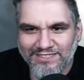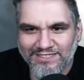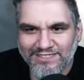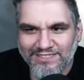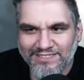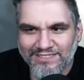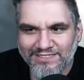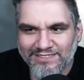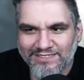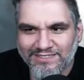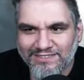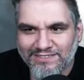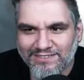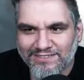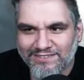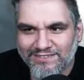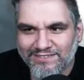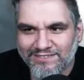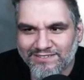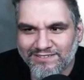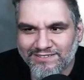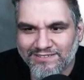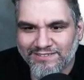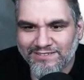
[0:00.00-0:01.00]
oh, maybe I should
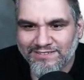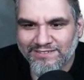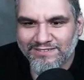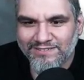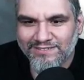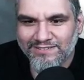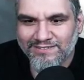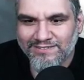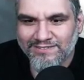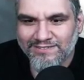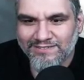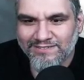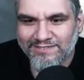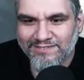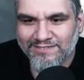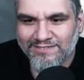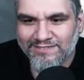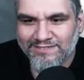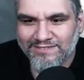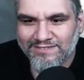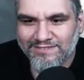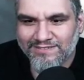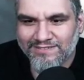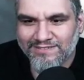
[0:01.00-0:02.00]
say my dad because he'll never
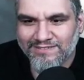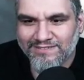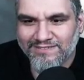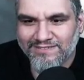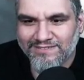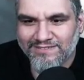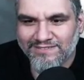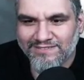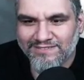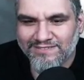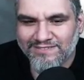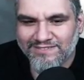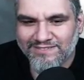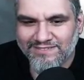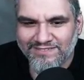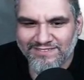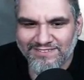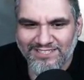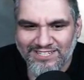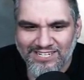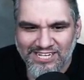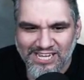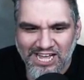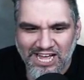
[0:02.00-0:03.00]
eat me because he's never
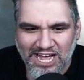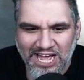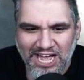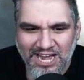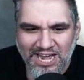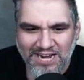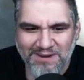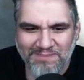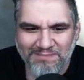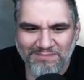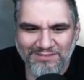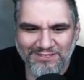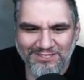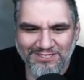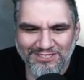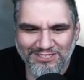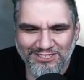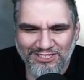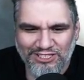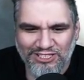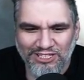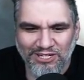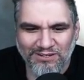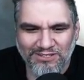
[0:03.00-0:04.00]
around. God, so therefore, I live
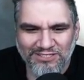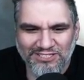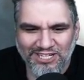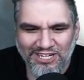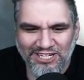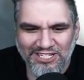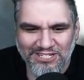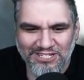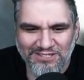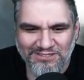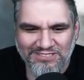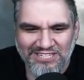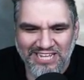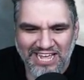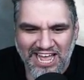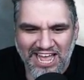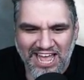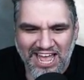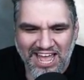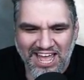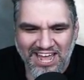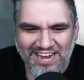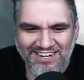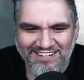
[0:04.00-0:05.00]
forever. Jokes on you, Dad.
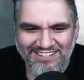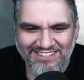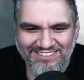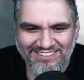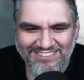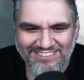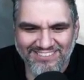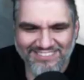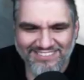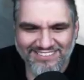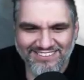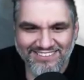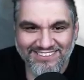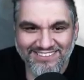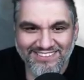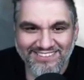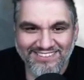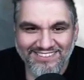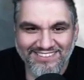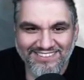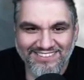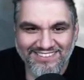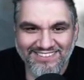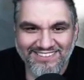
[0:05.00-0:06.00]
I'm an invincible salami
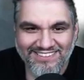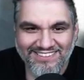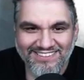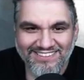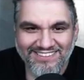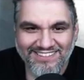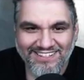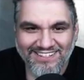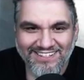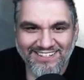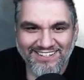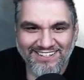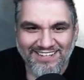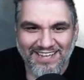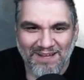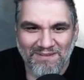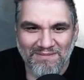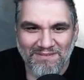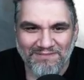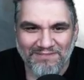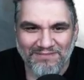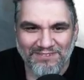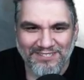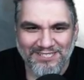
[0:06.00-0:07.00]
sandwich.
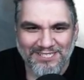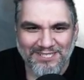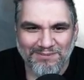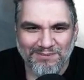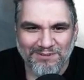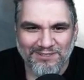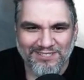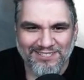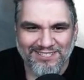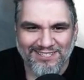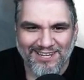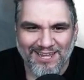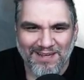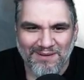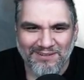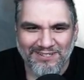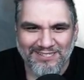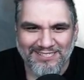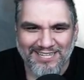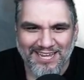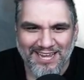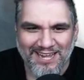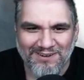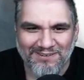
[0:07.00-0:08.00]
I'm invincible
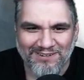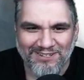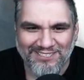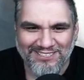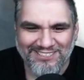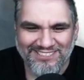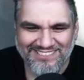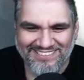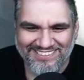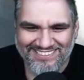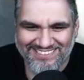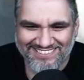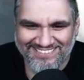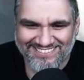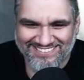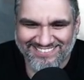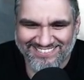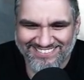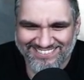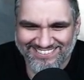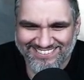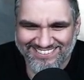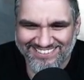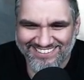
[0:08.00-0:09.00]
salami sandwich.
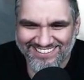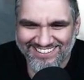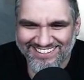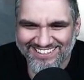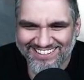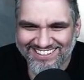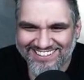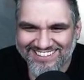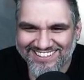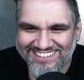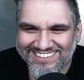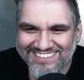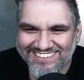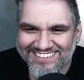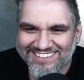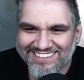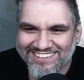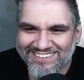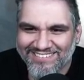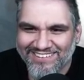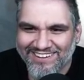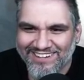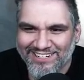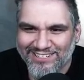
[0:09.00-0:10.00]

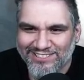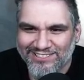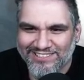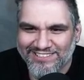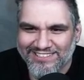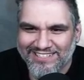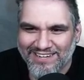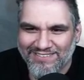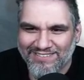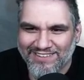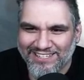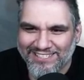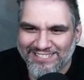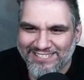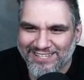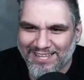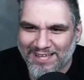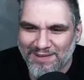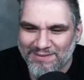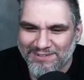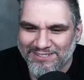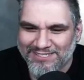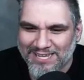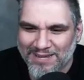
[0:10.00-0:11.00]
Well, you should save that
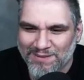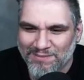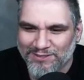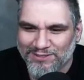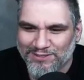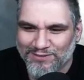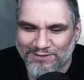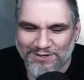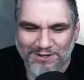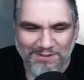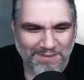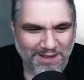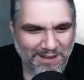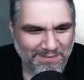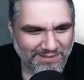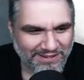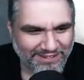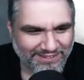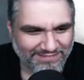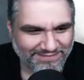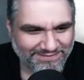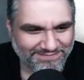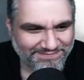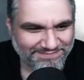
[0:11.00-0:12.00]
salami sandwich for your
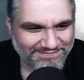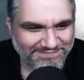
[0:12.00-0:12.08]
mommy.